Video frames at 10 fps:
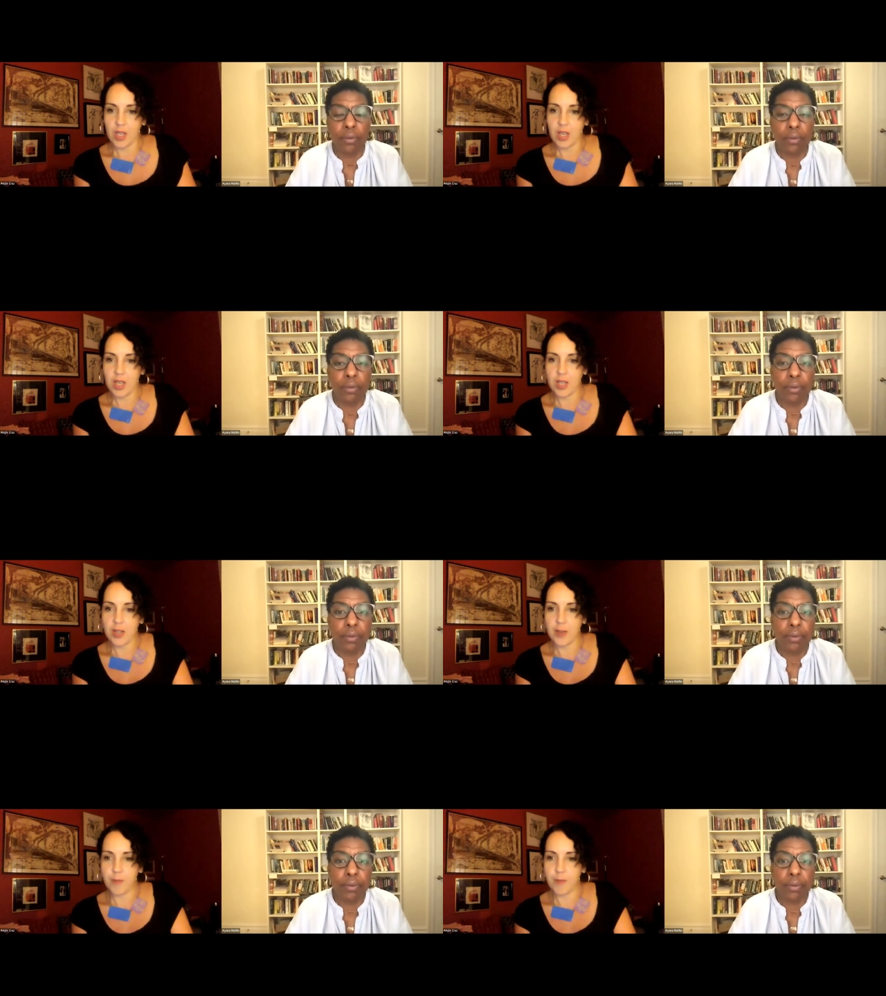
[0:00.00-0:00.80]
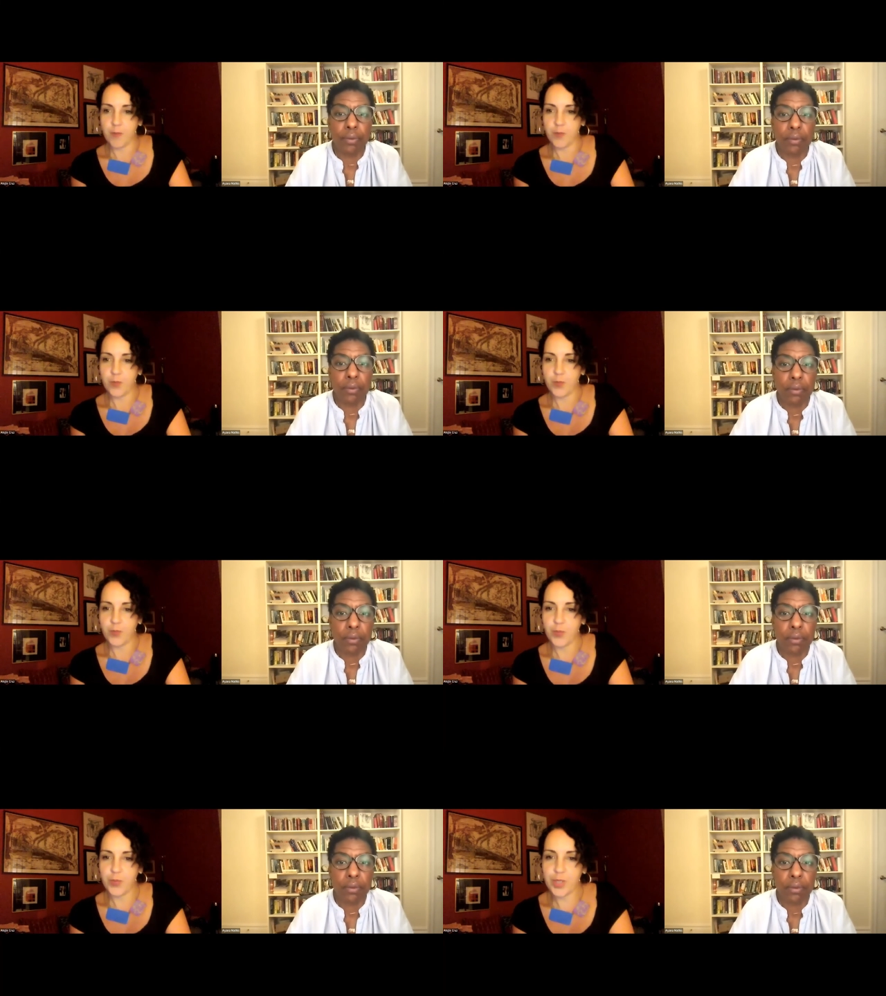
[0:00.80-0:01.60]
Speaker 1: Um,
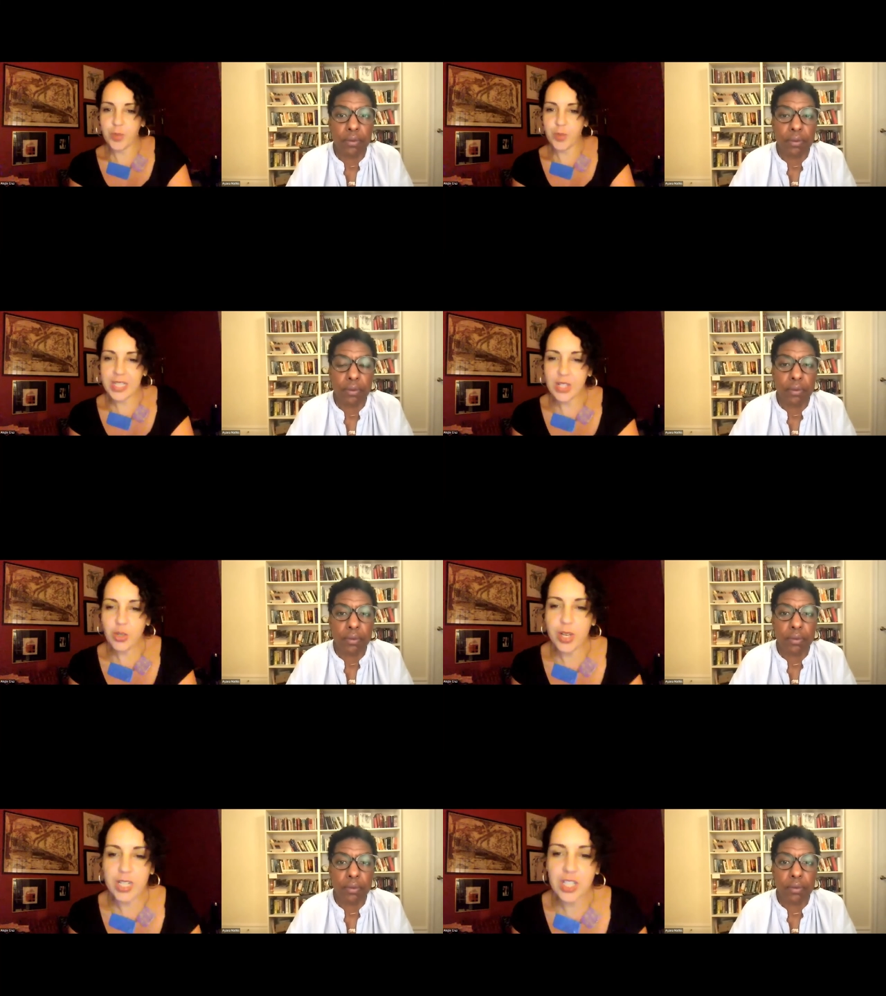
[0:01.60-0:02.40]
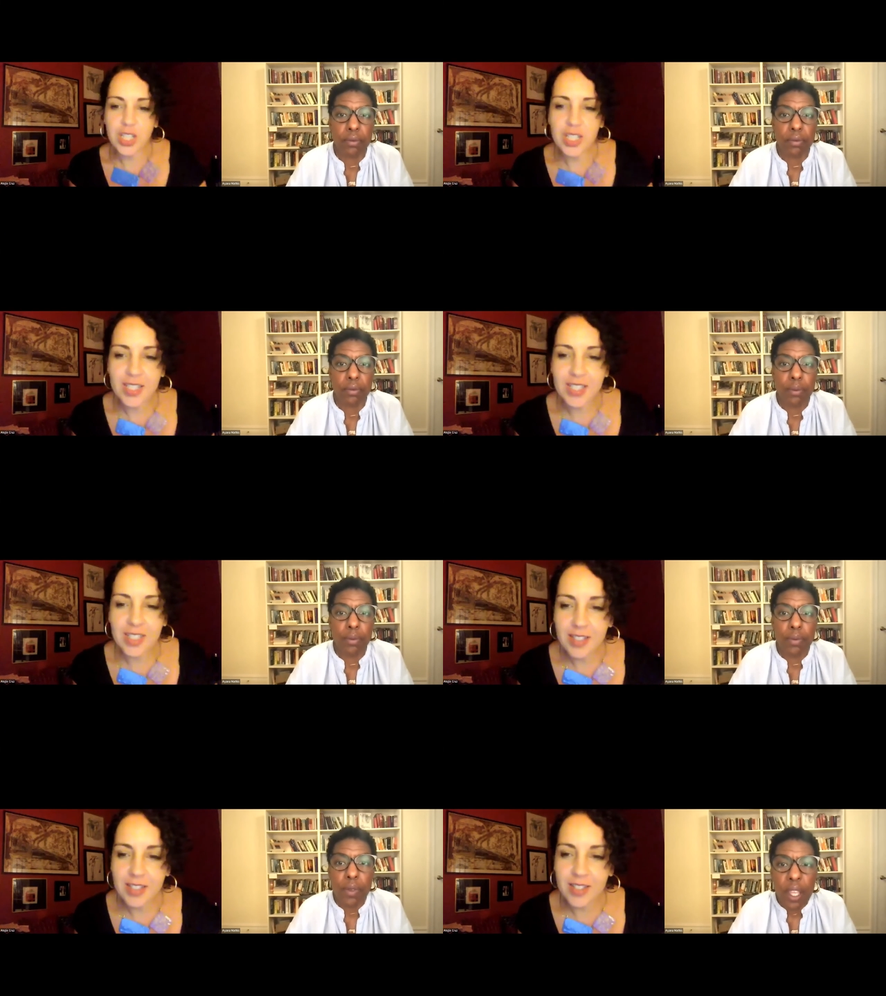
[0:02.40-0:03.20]
so what is the question?
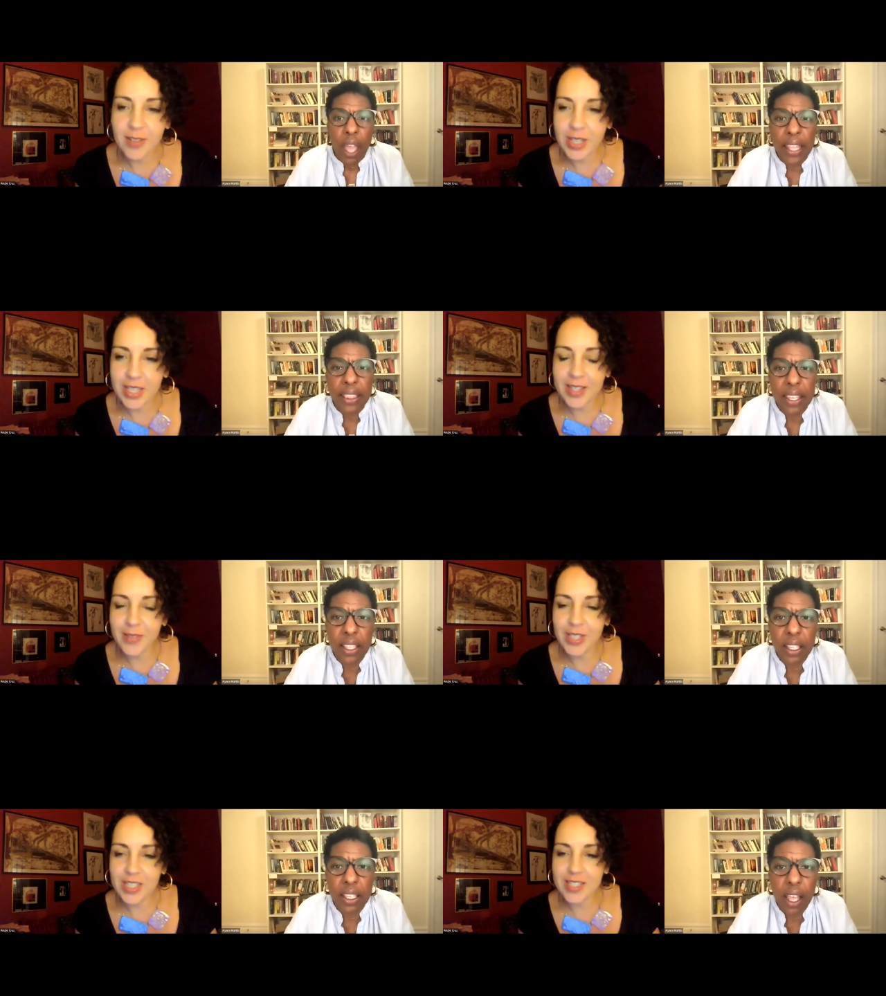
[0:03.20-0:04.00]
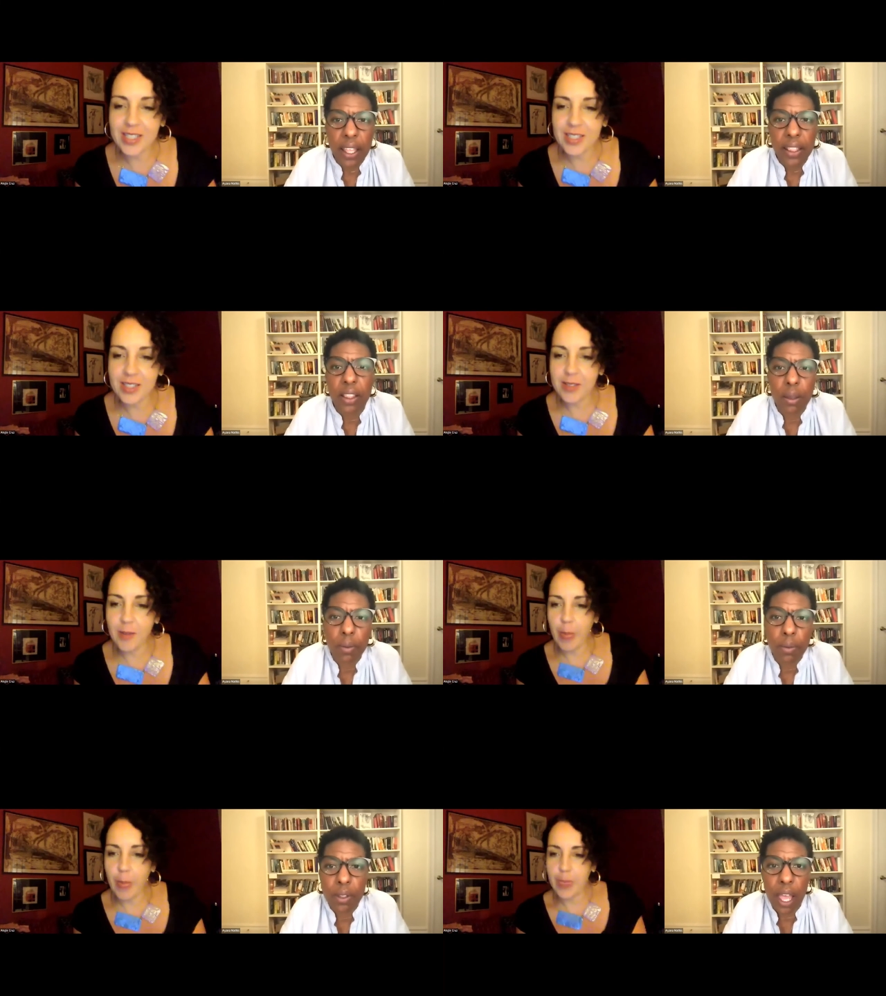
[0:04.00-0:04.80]
I, would- I think
Speaker 2: that it, I think the
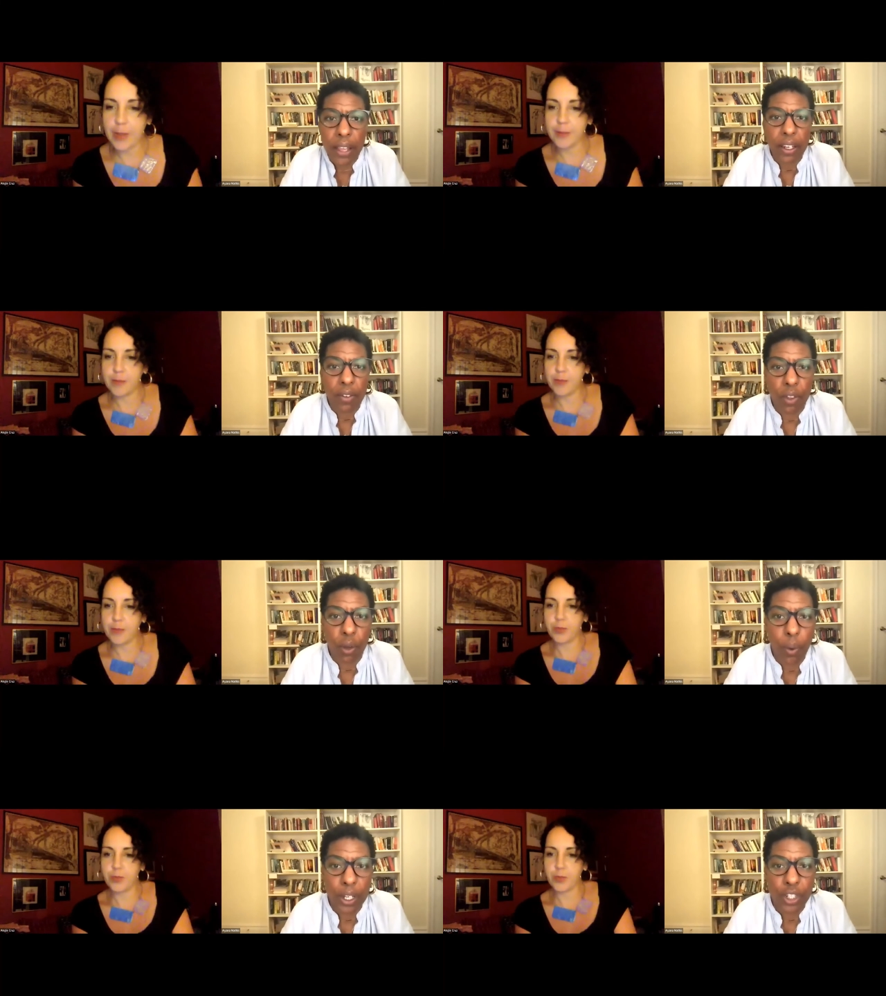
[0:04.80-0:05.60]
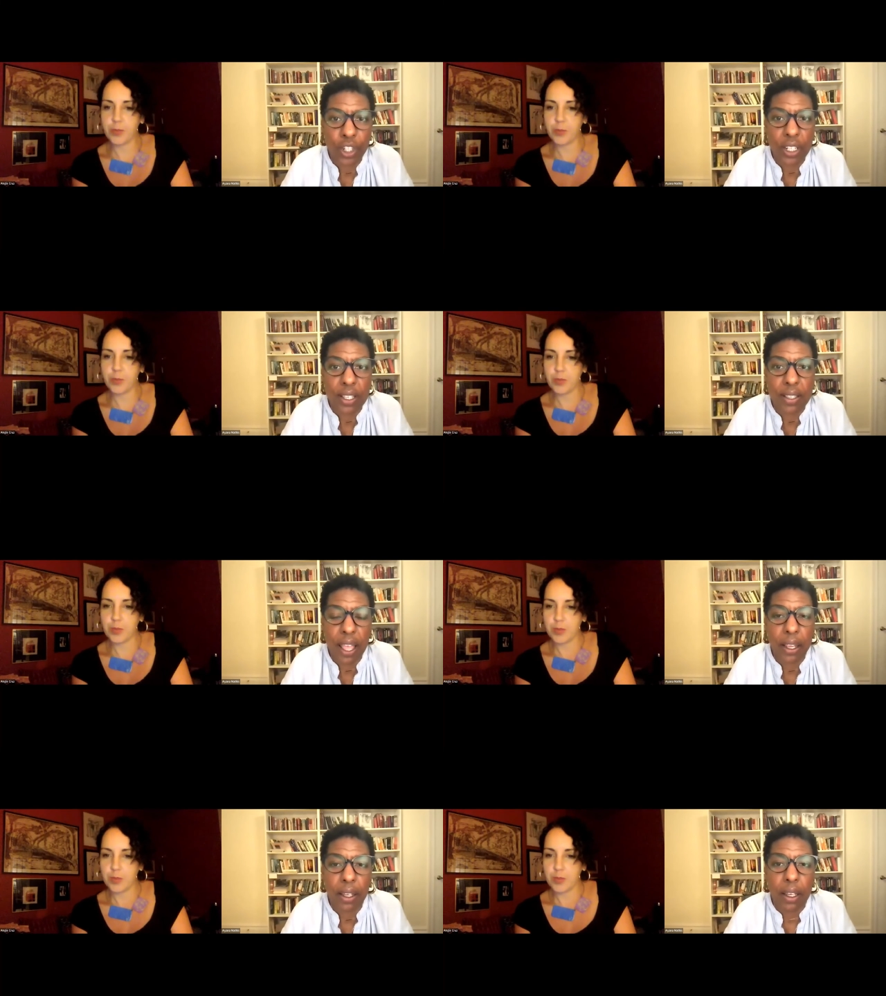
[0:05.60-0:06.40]
nugget of the question is
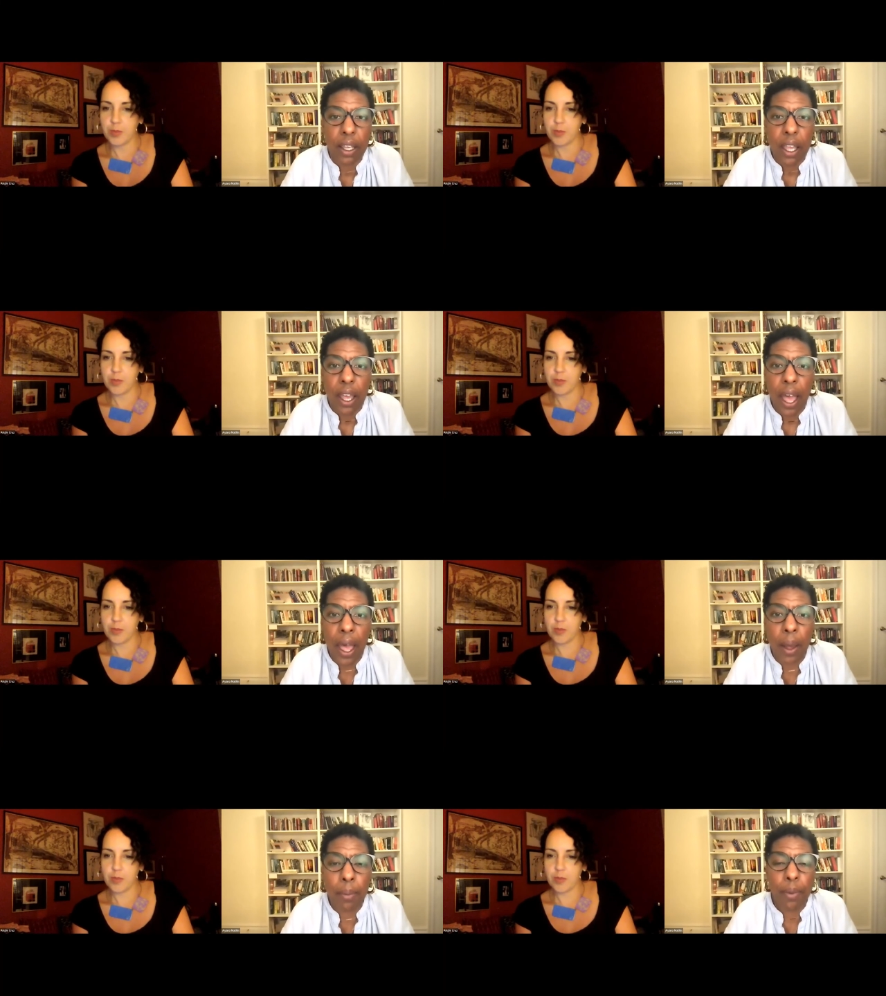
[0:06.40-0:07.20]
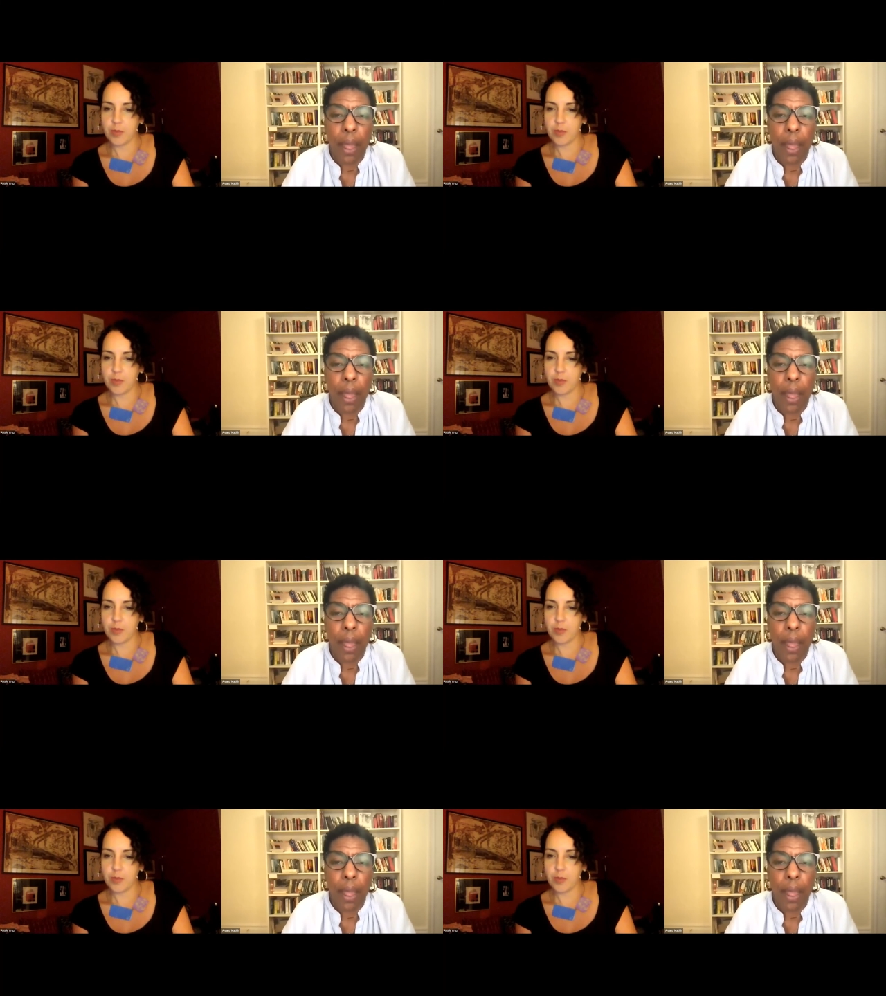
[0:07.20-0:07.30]
like um,